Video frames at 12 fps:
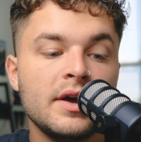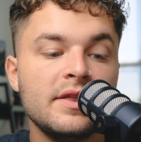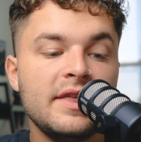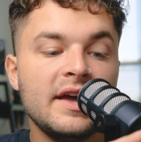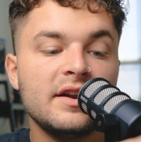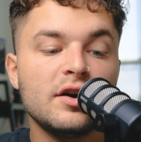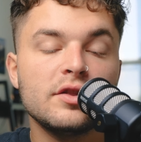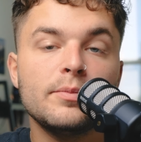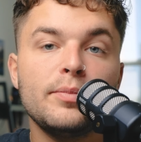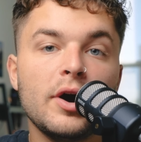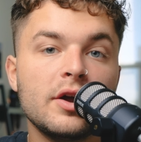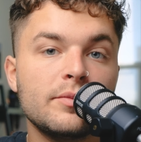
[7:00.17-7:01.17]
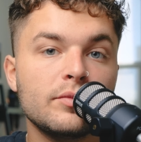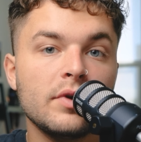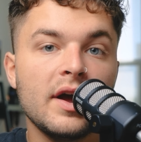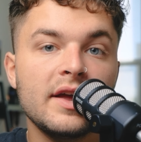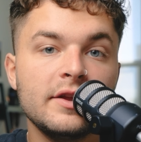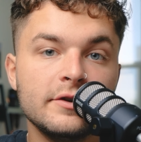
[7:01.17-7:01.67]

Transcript: Then on the bottom right,